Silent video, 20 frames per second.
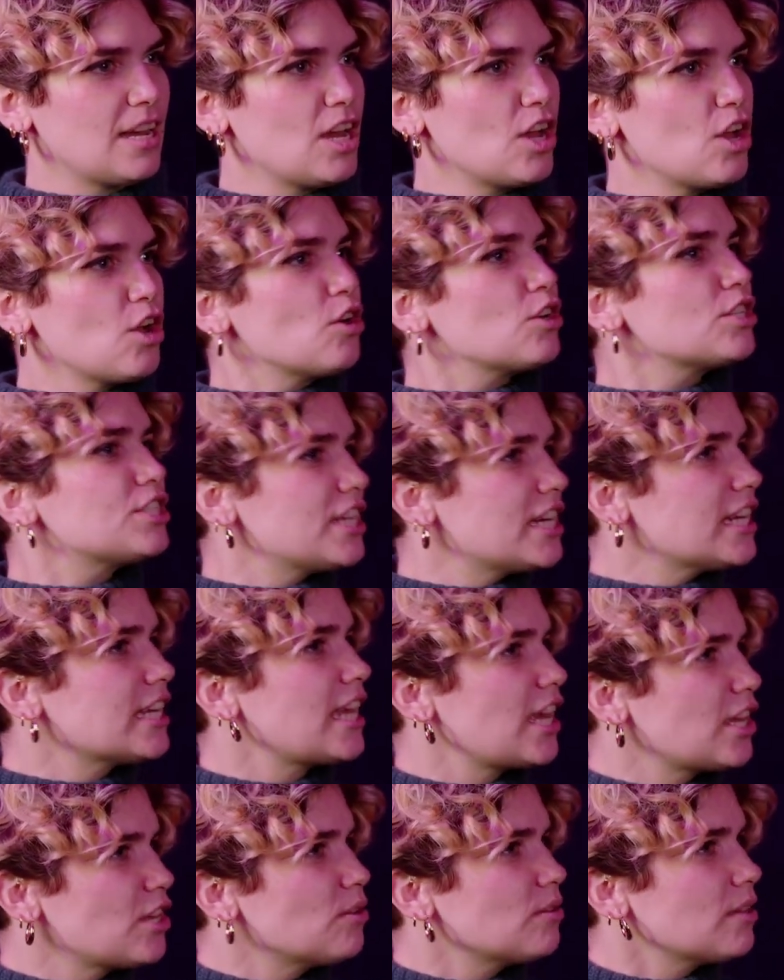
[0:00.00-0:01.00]
Did it
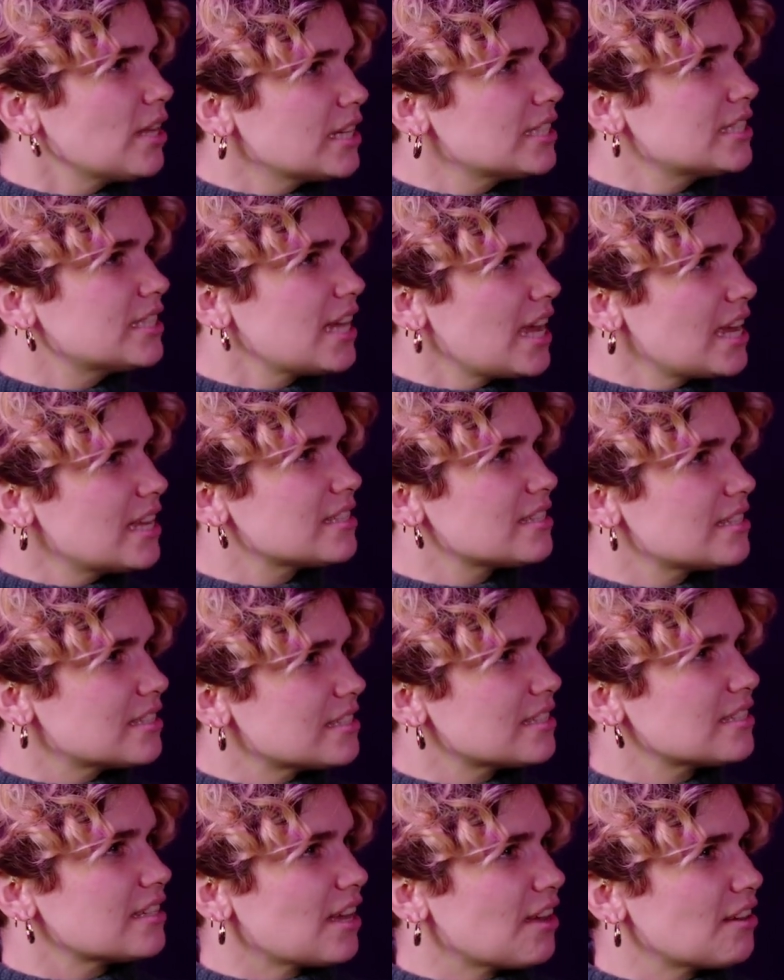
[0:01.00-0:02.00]
get you like dates and
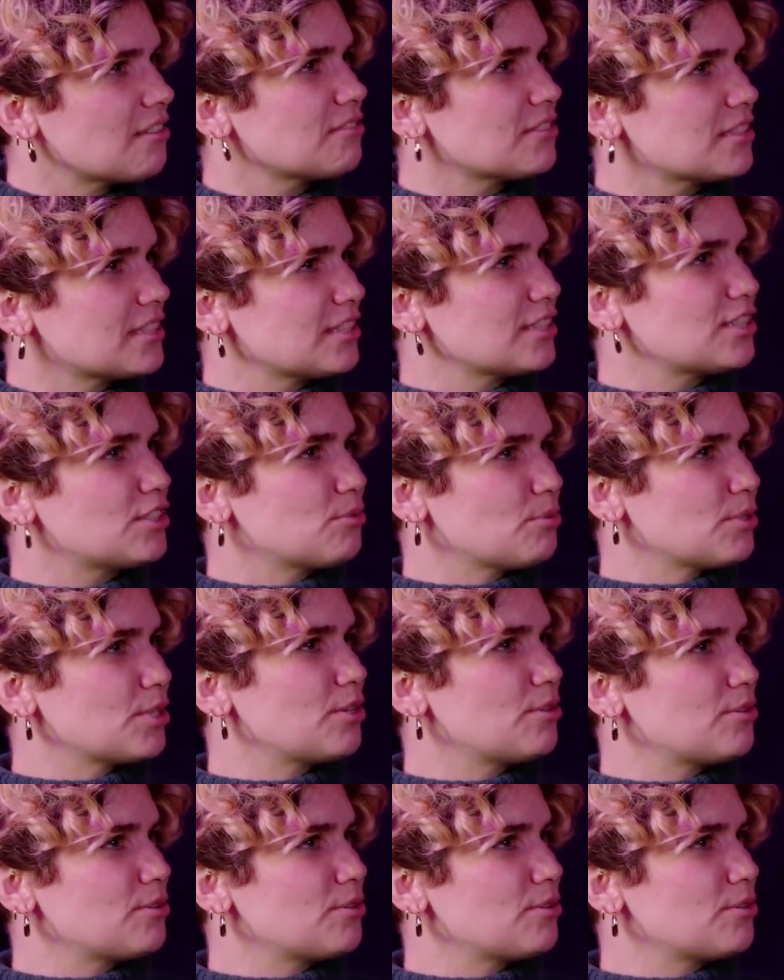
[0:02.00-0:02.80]
stuff? Is it were you?